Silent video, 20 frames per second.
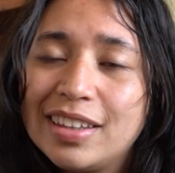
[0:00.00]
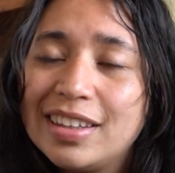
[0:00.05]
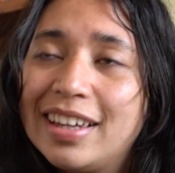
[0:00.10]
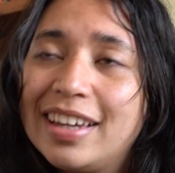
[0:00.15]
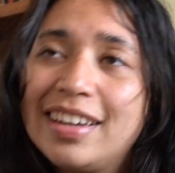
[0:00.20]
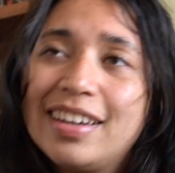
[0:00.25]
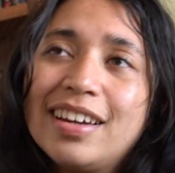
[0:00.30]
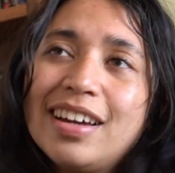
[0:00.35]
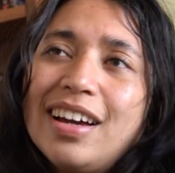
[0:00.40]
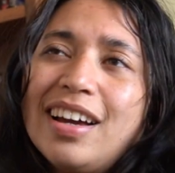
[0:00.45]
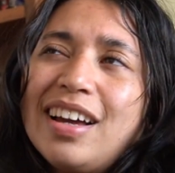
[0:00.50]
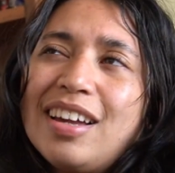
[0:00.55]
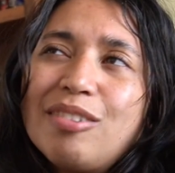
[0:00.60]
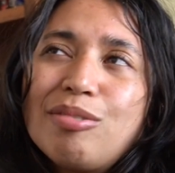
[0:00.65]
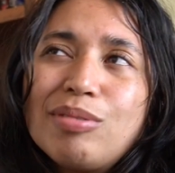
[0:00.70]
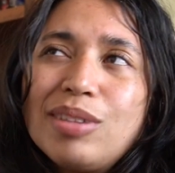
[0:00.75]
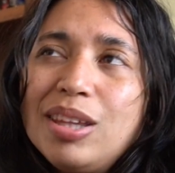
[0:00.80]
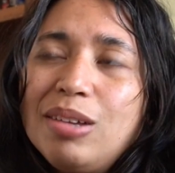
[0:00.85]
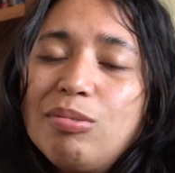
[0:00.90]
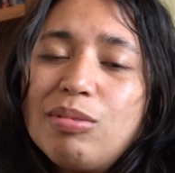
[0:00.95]
Like, I don't
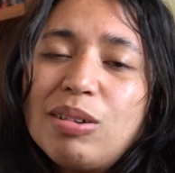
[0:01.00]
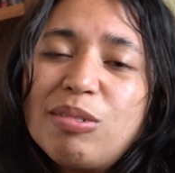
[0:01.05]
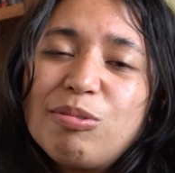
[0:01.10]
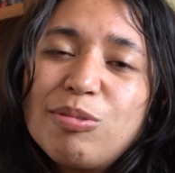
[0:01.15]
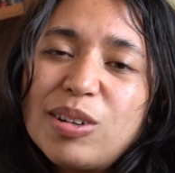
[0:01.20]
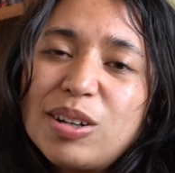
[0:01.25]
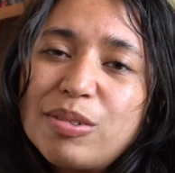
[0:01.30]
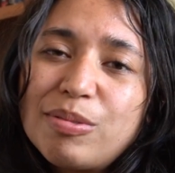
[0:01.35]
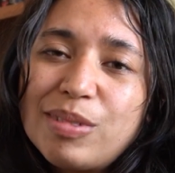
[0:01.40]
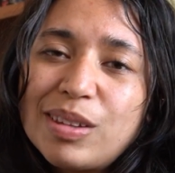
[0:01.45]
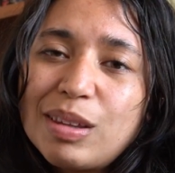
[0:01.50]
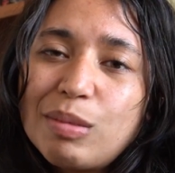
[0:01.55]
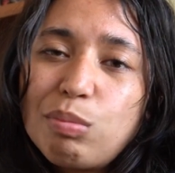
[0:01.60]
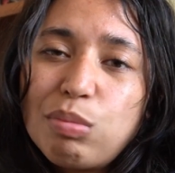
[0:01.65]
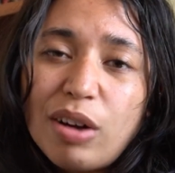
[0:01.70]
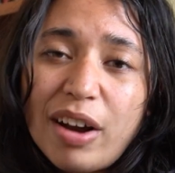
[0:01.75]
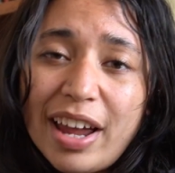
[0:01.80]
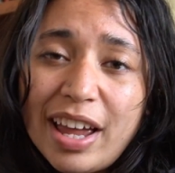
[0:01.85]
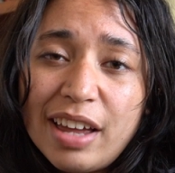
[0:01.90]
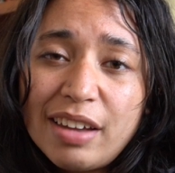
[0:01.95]
really want to work with a
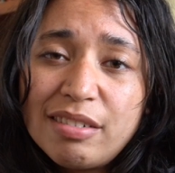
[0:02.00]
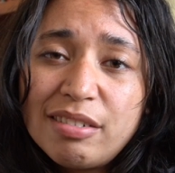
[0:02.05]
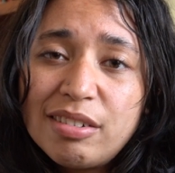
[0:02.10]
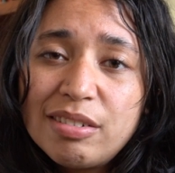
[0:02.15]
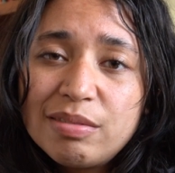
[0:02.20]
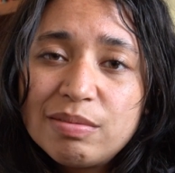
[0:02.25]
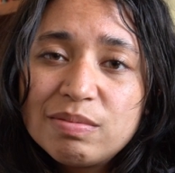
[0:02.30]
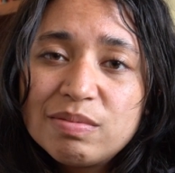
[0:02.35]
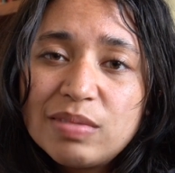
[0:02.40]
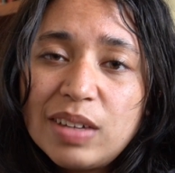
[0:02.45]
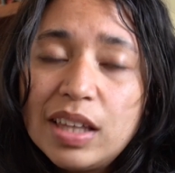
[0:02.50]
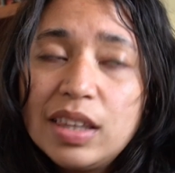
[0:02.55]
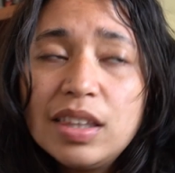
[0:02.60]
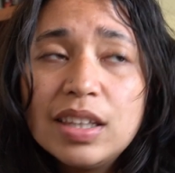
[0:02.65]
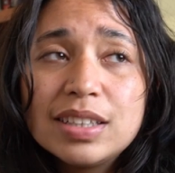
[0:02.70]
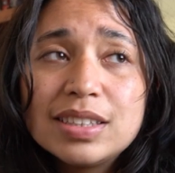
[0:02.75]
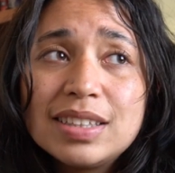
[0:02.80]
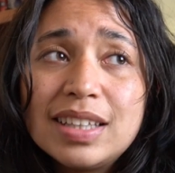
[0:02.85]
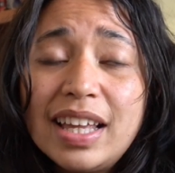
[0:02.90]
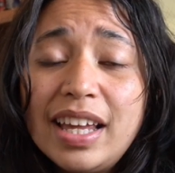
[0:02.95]
brand
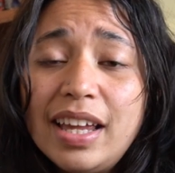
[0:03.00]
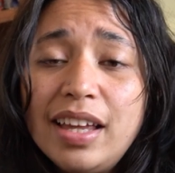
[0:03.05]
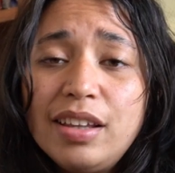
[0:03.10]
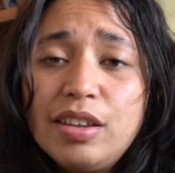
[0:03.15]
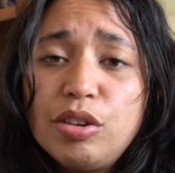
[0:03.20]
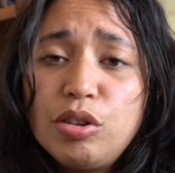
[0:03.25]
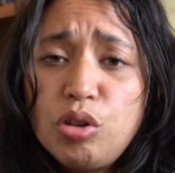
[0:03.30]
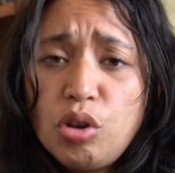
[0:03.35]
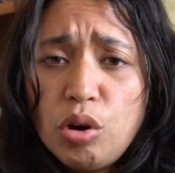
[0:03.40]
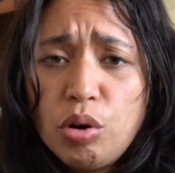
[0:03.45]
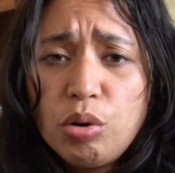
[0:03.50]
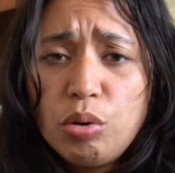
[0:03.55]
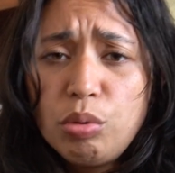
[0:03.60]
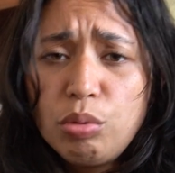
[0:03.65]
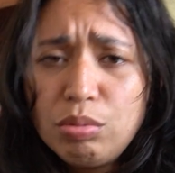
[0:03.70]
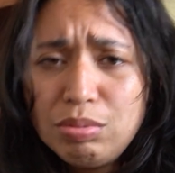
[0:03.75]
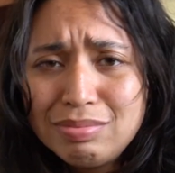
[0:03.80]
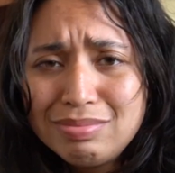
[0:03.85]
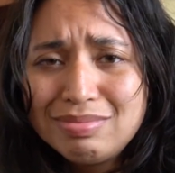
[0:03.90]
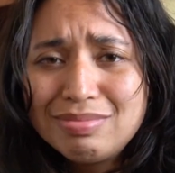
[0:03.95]
unless they
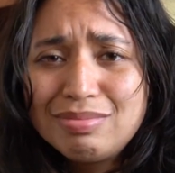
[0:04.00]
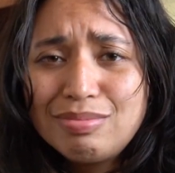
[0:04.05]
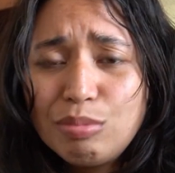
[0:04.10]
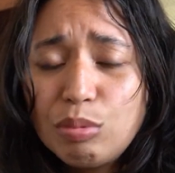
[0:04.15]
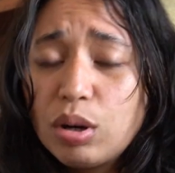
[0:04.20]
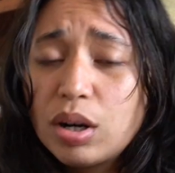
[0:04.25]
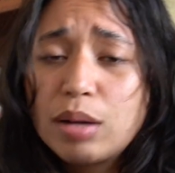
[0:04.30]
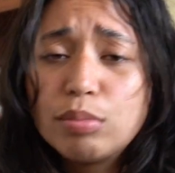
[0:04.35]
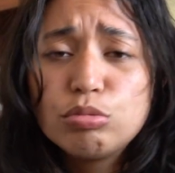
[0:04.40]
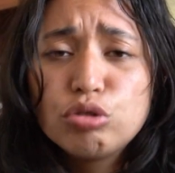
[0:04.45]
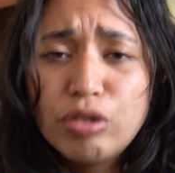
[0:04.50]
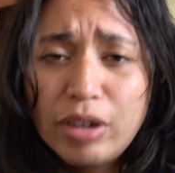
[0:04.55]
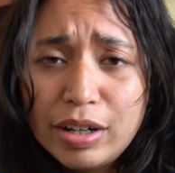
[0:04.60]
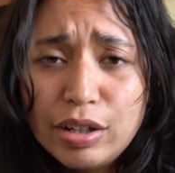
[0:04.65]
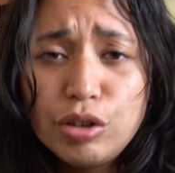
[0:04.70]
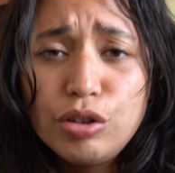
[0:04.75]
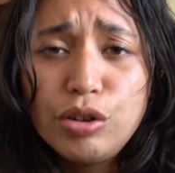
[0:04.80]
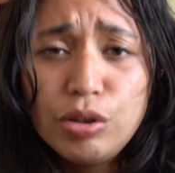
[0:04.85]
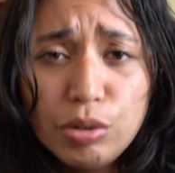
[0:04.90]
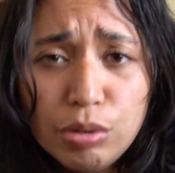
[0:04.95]
know what I'm trying to
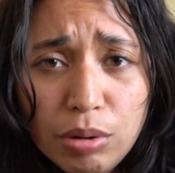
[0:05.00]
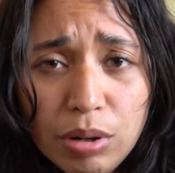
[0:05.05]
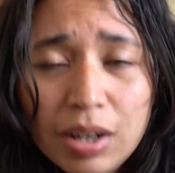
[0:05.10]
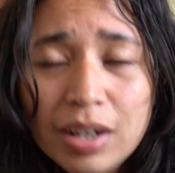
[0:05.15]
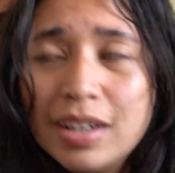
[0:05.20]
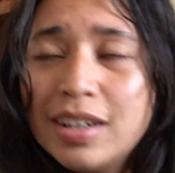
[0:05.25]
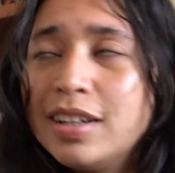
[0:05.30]
do.